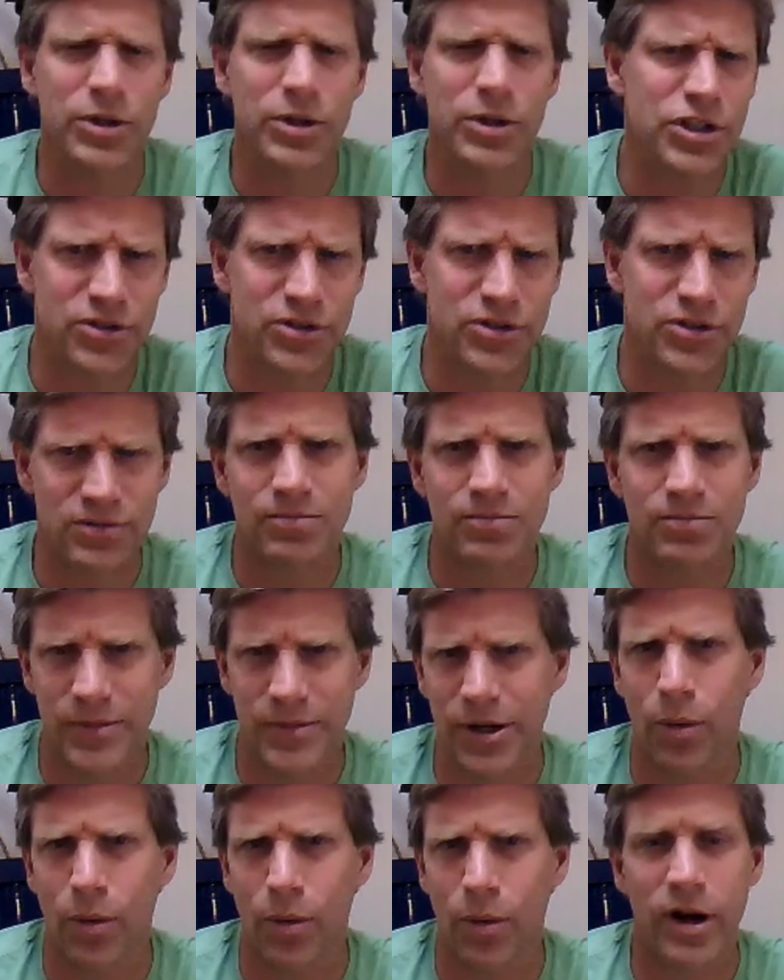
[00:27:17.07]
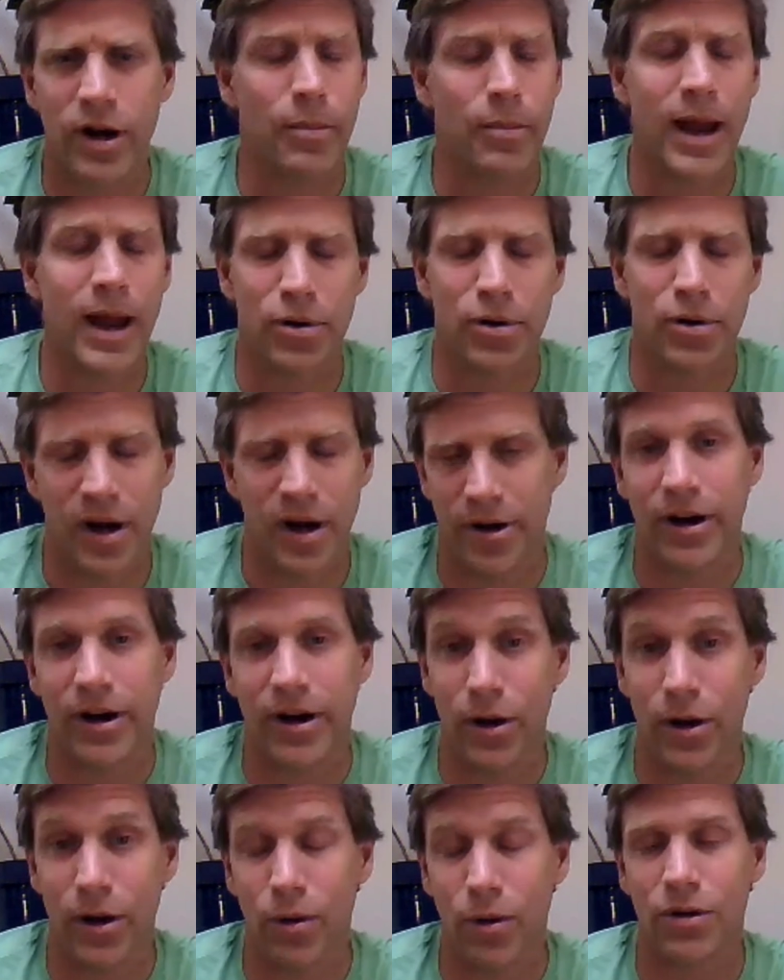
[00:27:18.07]
which is, you know, one of my
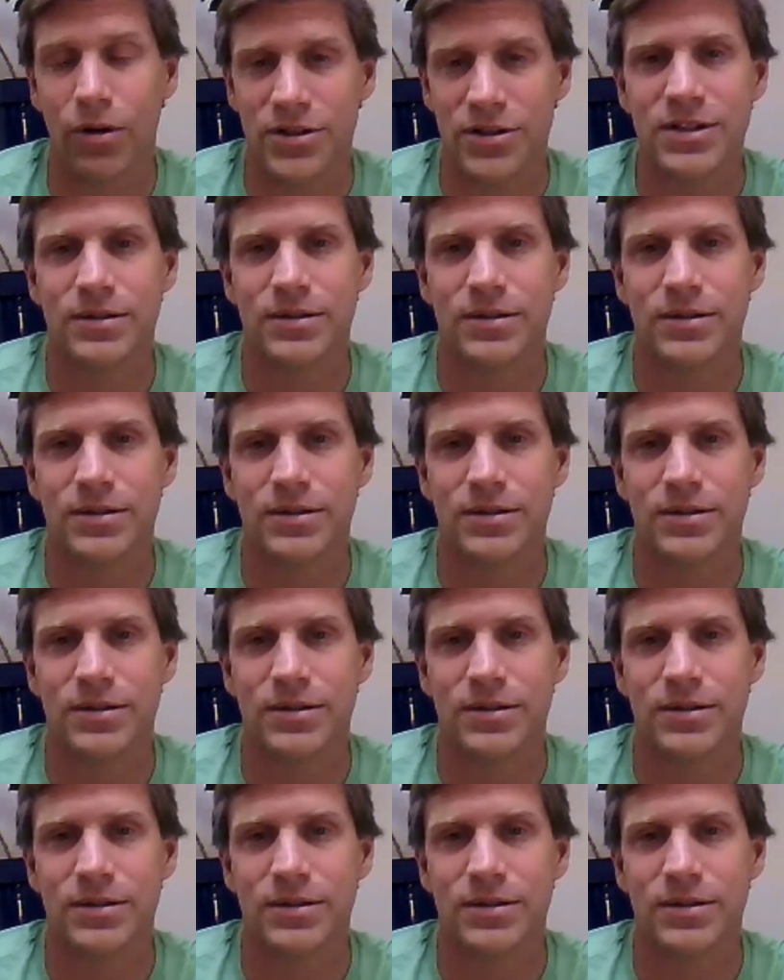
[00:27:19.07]
primary goals.